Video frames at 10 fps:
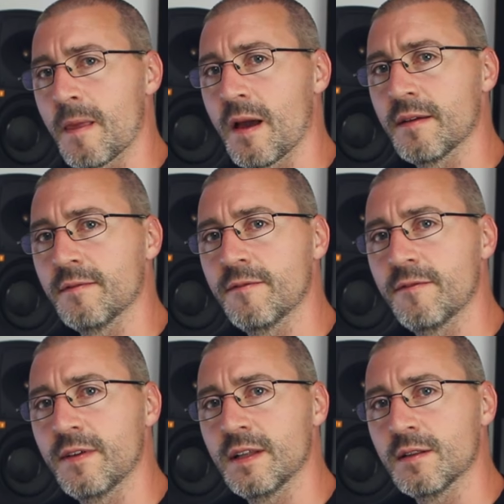I
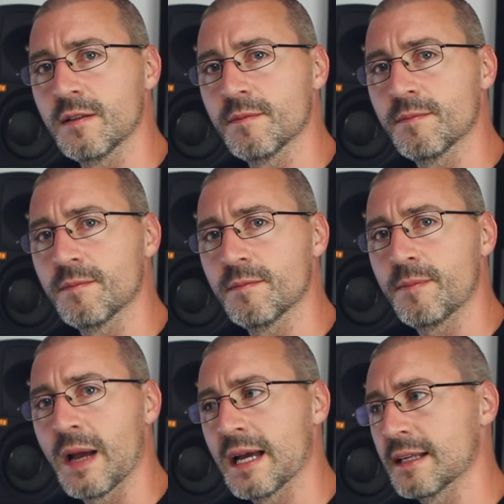feel
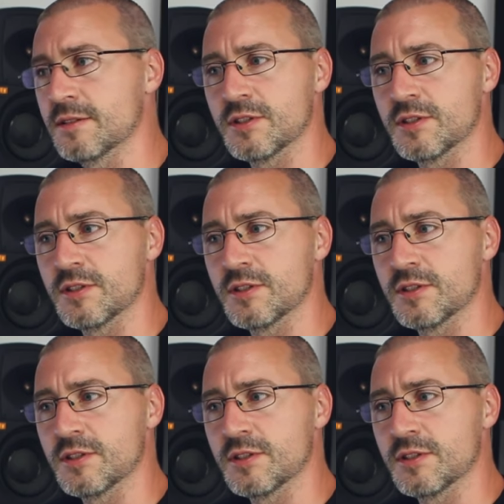bad